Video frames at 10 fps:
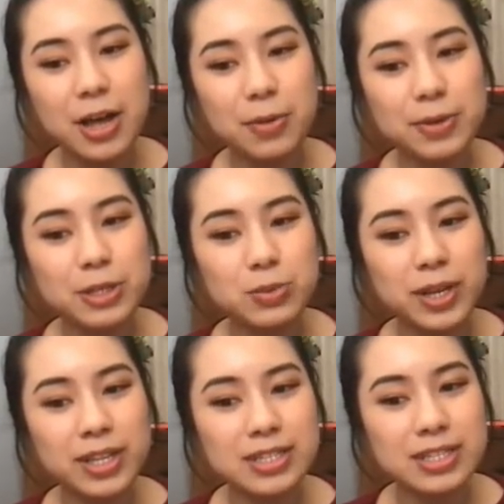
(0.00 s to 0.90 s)
is
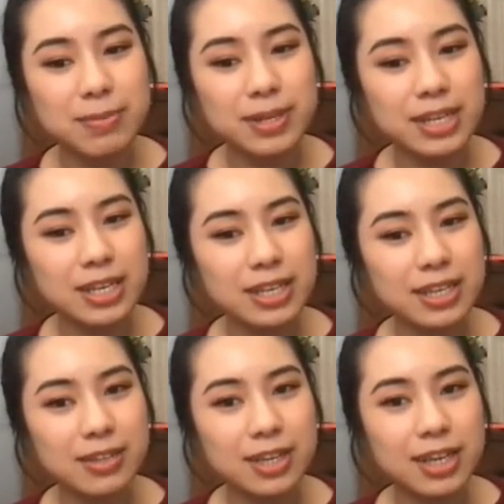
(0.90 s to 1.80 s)
when
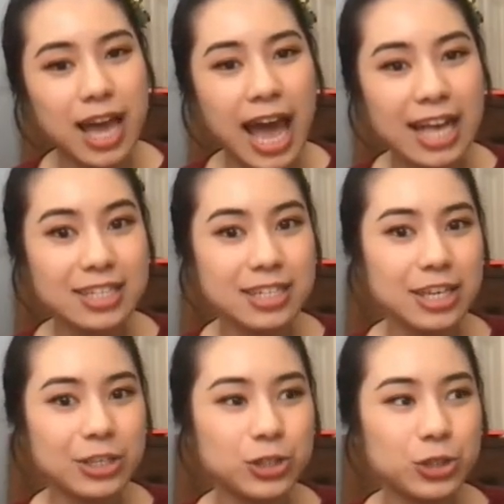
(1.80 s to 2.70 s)
somebody has an
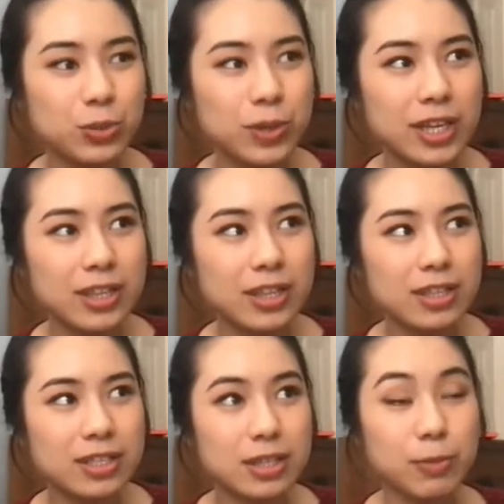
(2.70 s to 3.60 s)
issue with
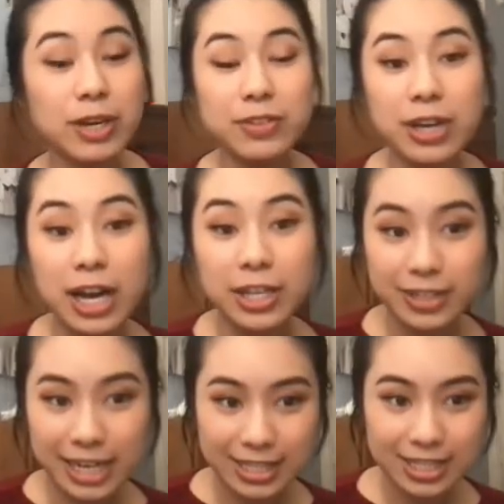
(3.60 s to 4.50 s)
one of their other
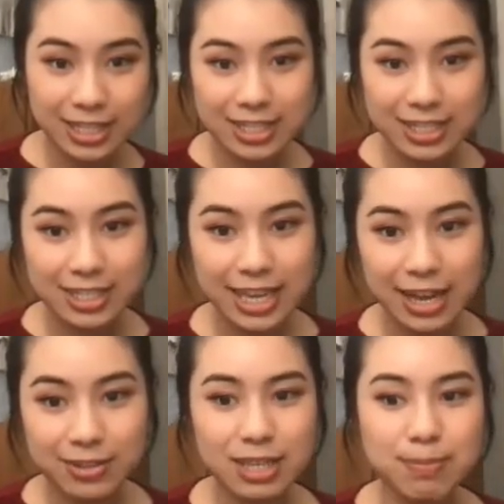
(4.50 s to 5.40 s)
AT&T
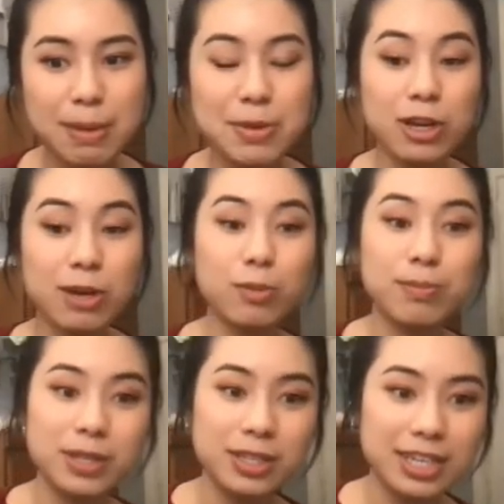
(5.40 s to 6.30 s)
accounts, like maybe their
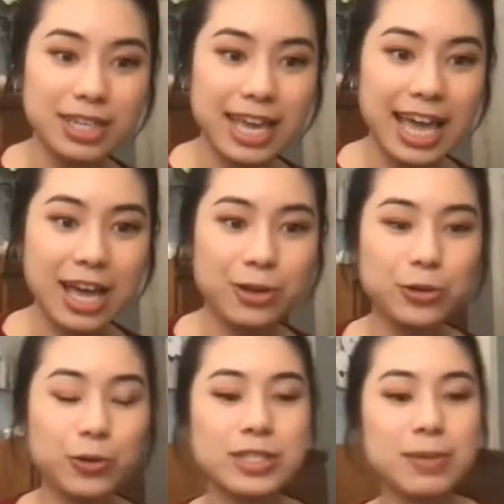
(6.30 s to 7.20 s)
mobility
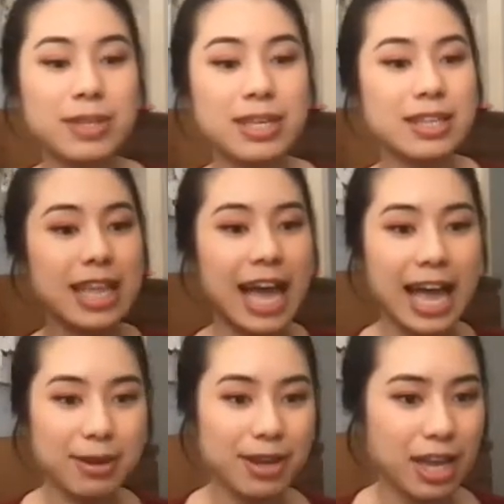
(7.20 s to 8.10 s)
account or something
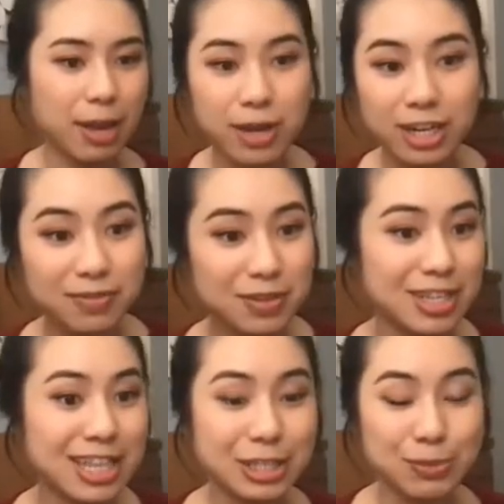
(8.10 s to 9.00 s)
that I'm not even
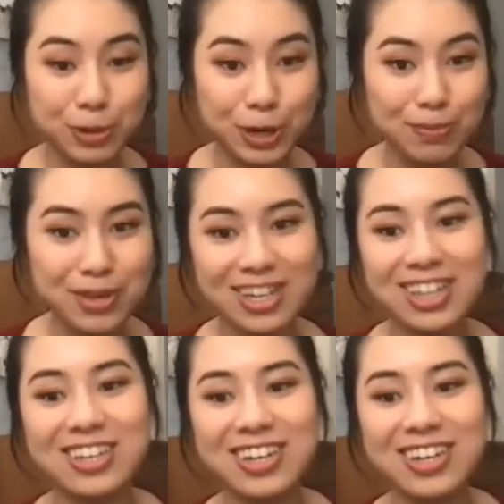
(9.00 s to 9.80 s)
in that department, and